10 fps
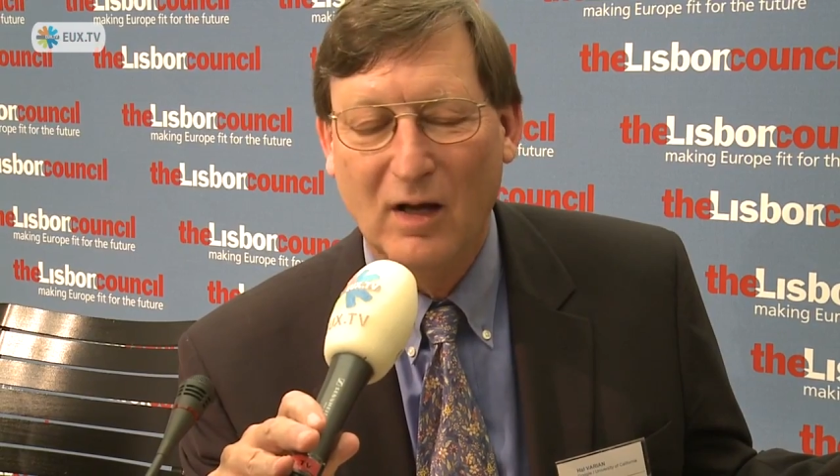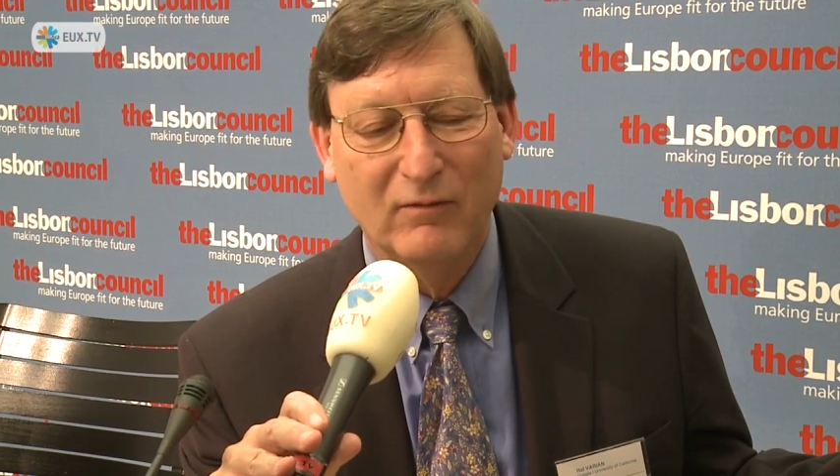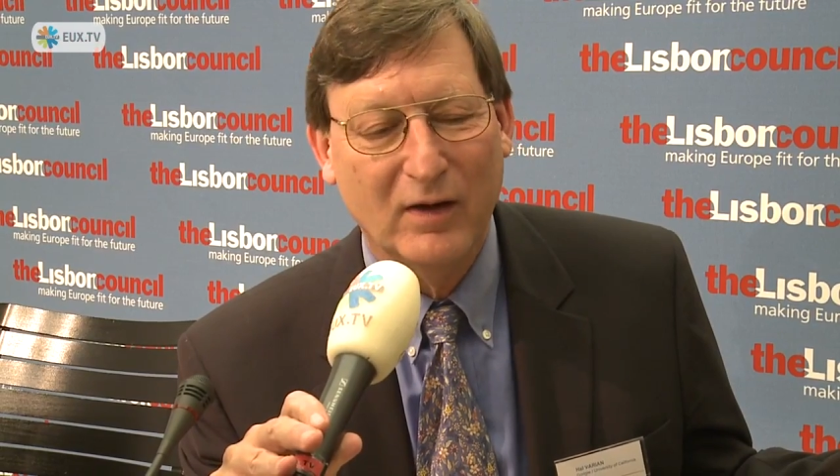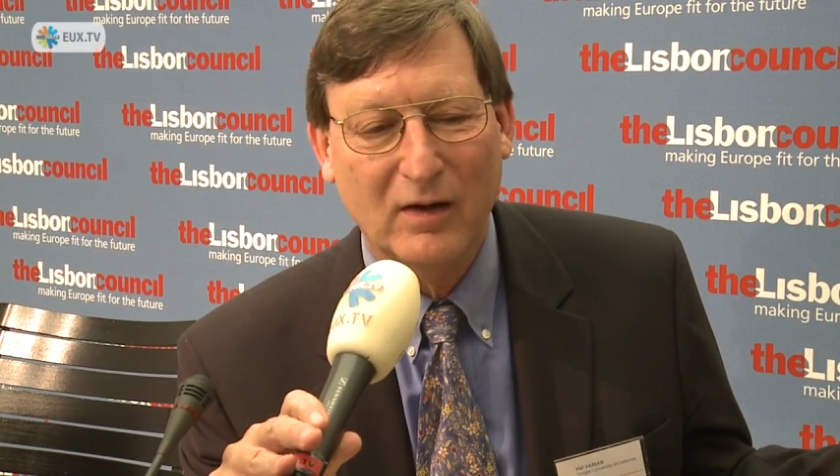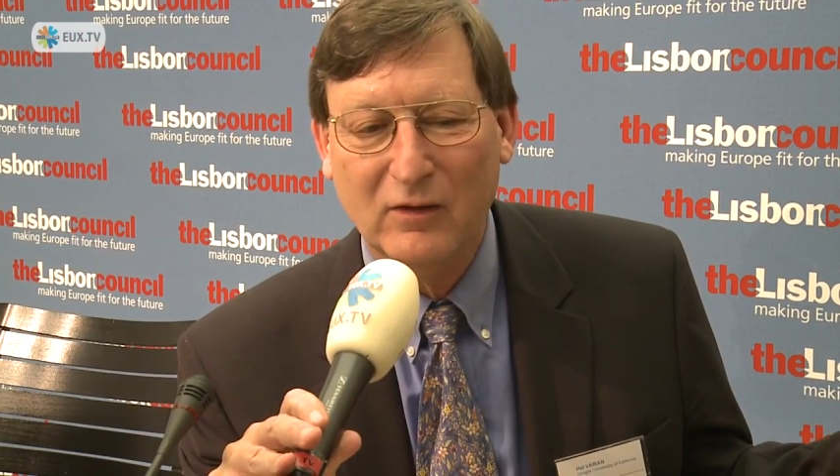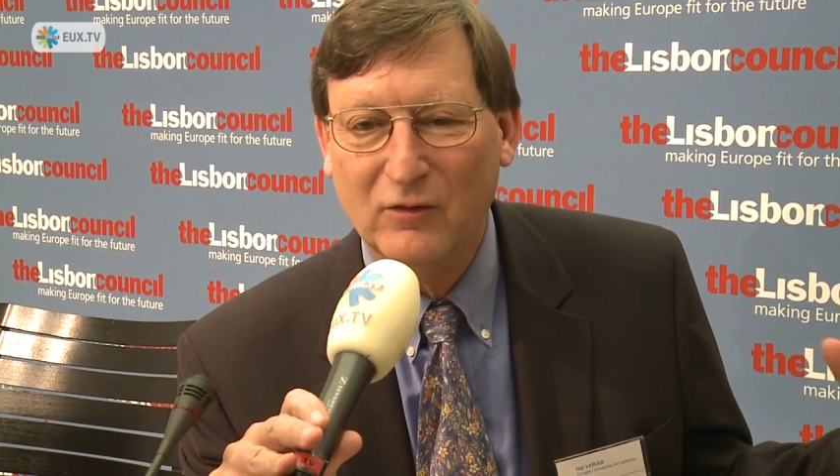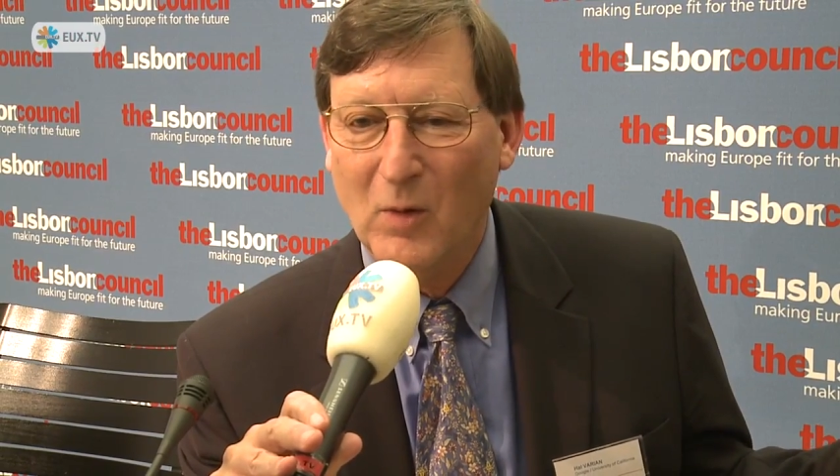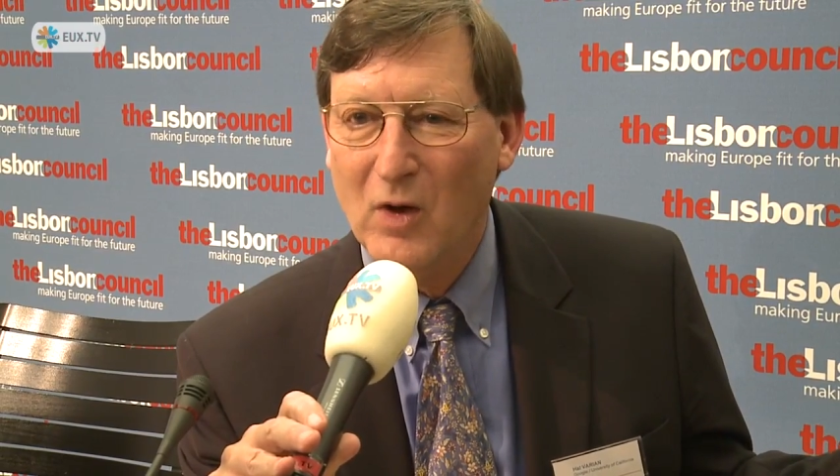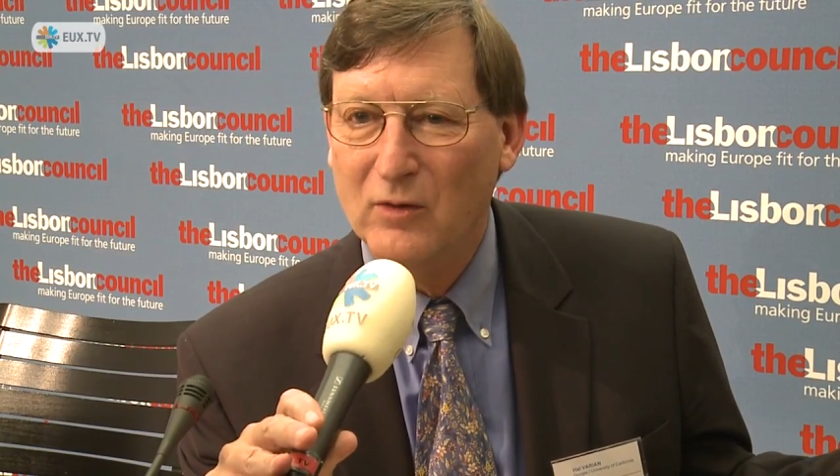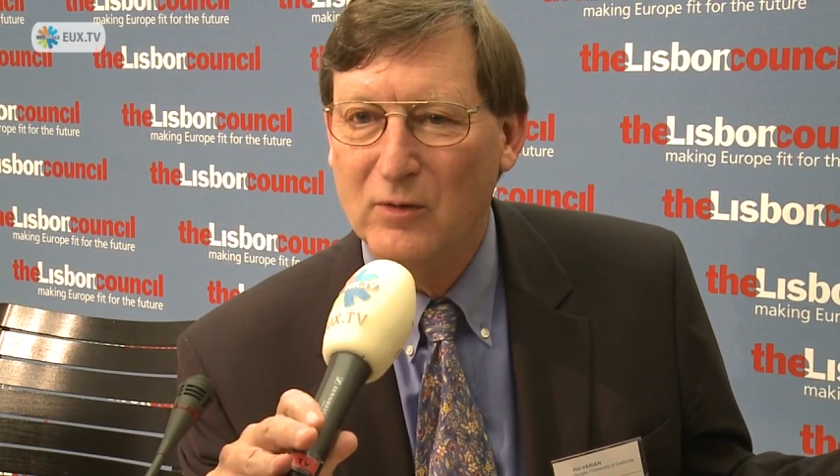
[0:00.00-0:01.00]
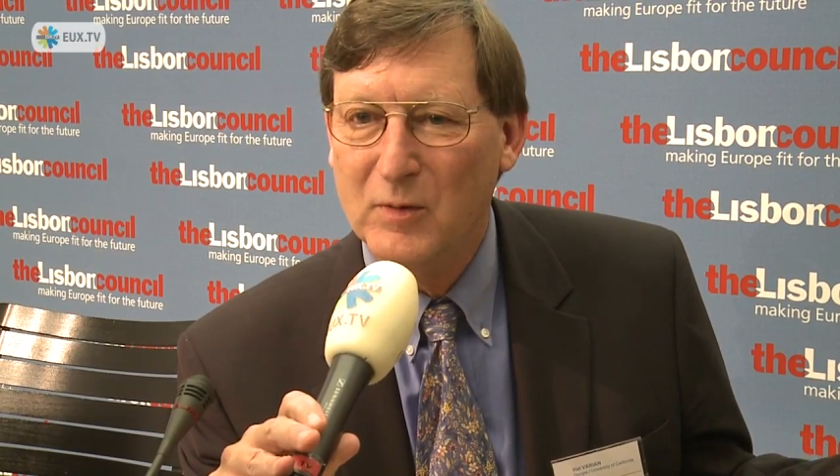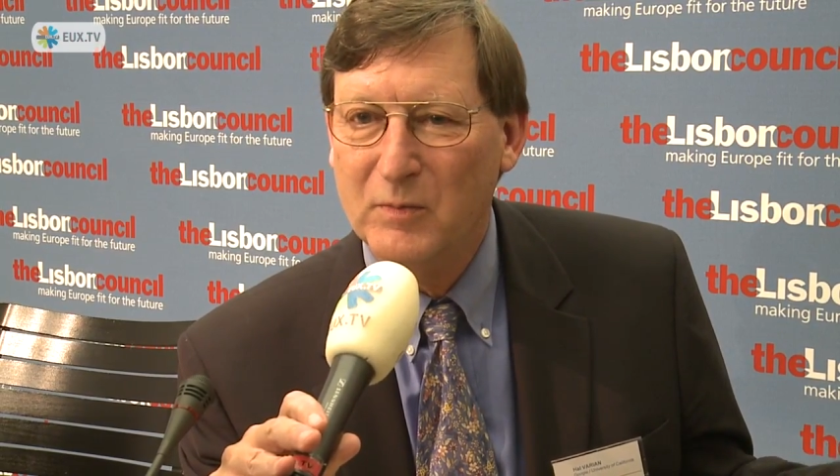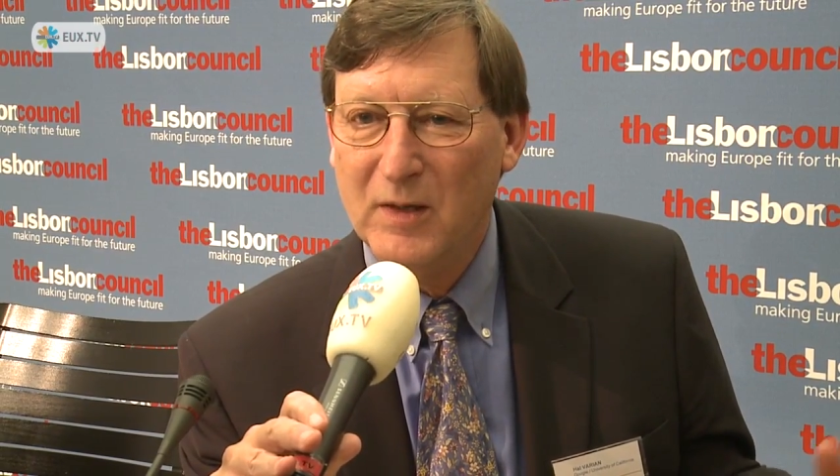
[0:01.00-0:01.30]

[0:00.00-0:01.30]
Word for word: A very small group of